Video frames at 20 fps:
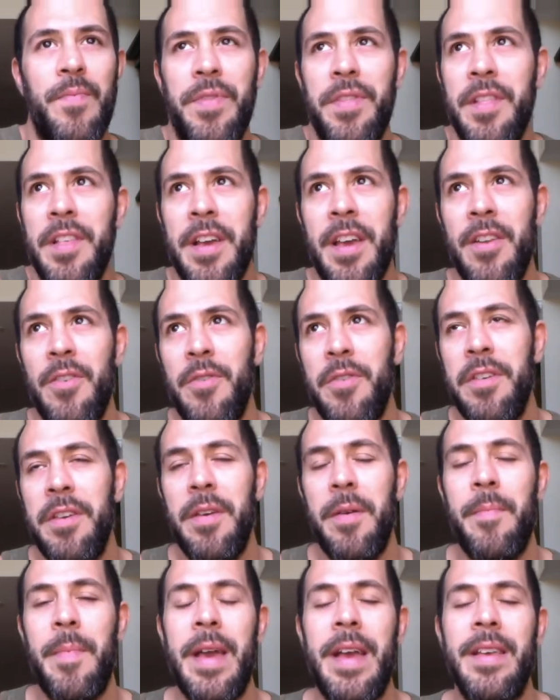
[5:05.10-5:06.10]
look at all the
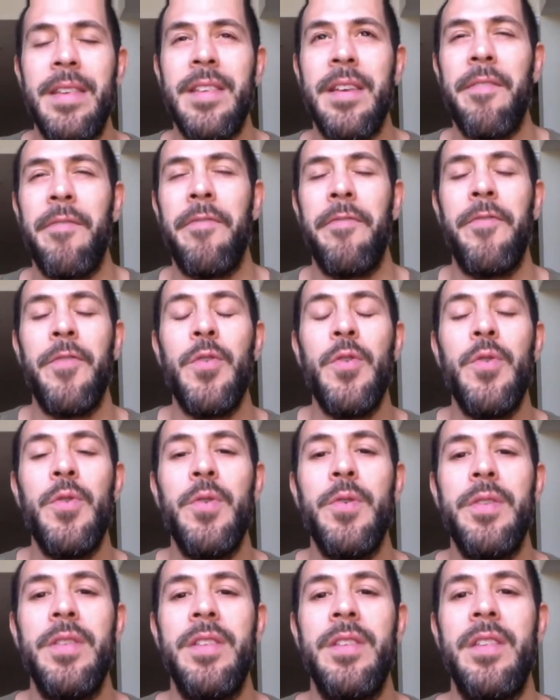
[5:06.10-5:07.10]
amazing
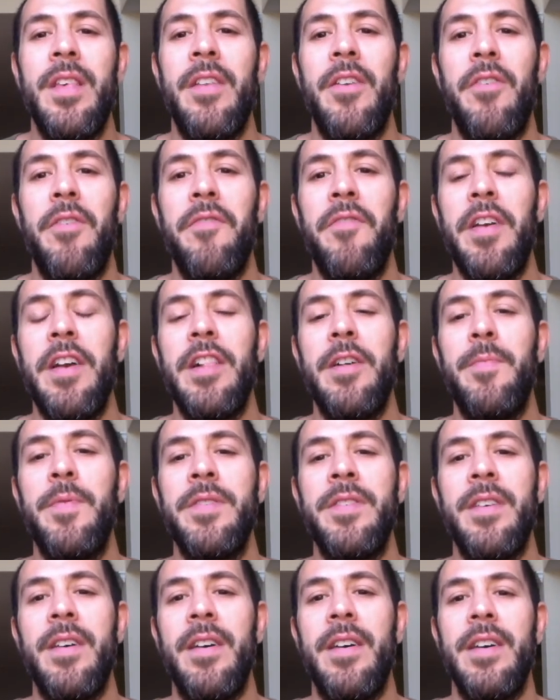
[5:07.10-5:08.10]
foods that are available
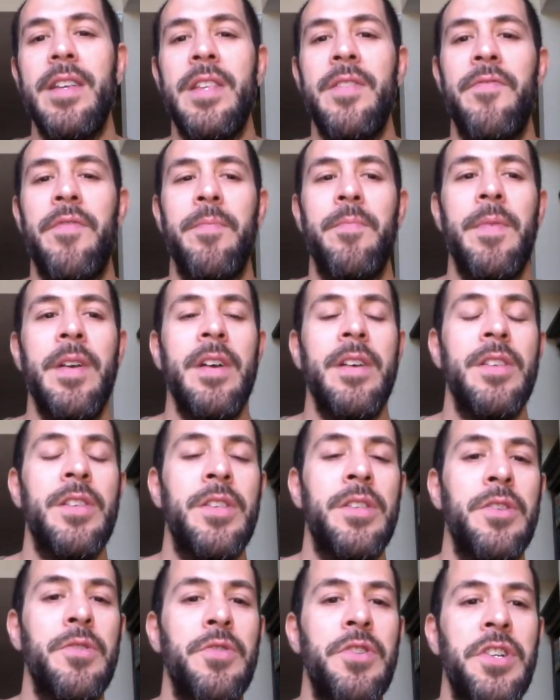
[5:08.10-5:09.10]
to us, from
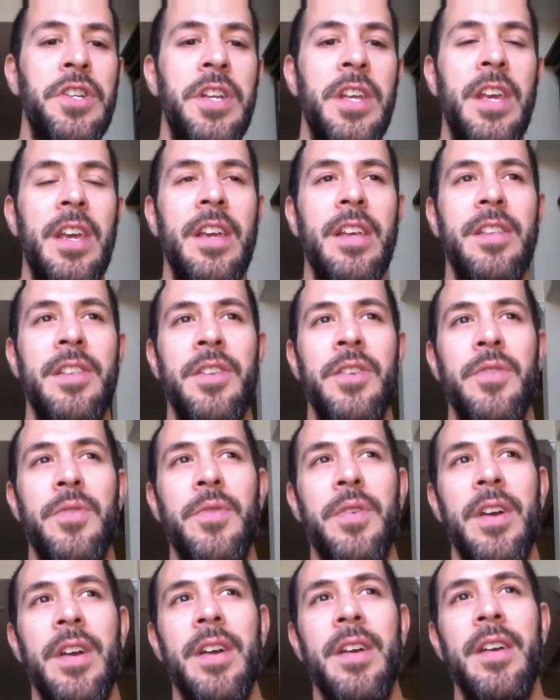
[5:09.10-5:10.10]
sushi to
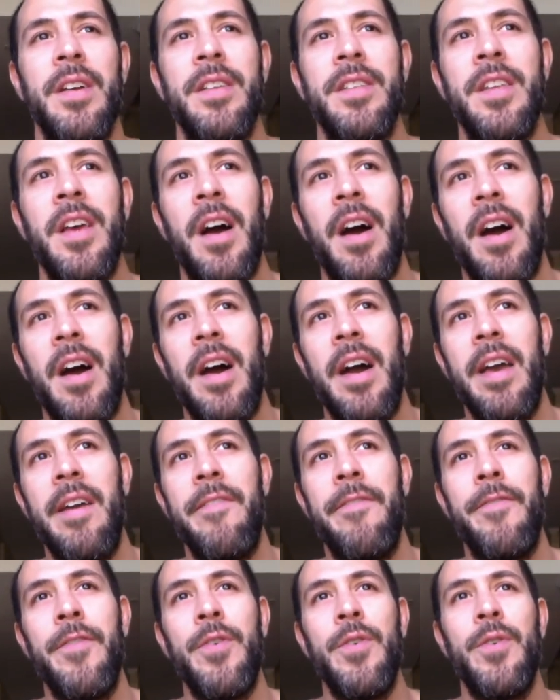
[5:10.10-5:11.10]
Thai
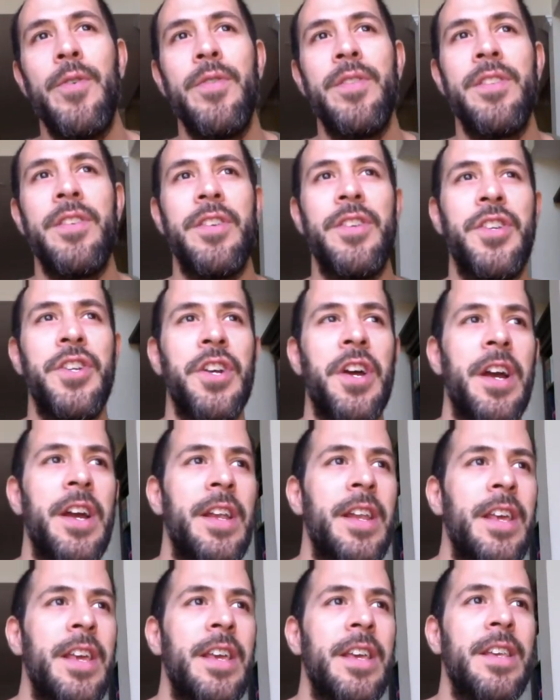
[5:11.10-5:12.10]
food to
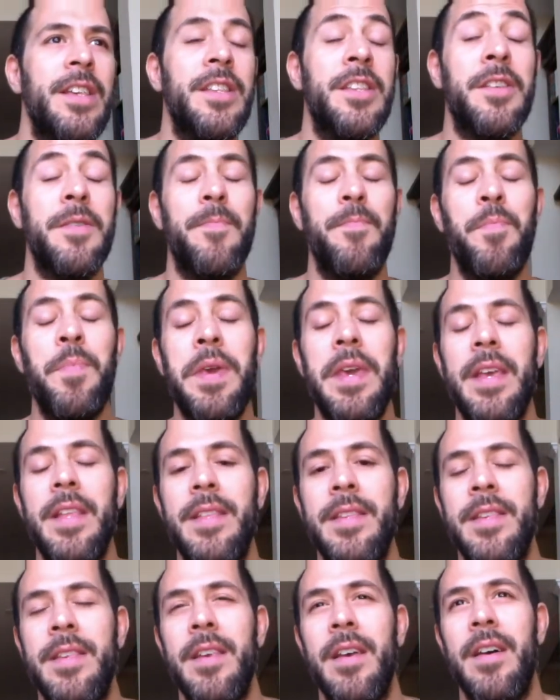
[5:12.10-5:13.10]
Chinese to
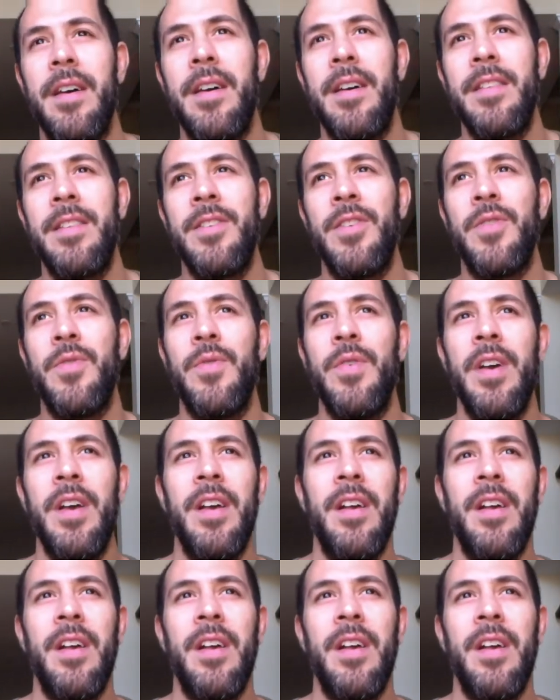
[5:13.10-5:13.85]
pizza to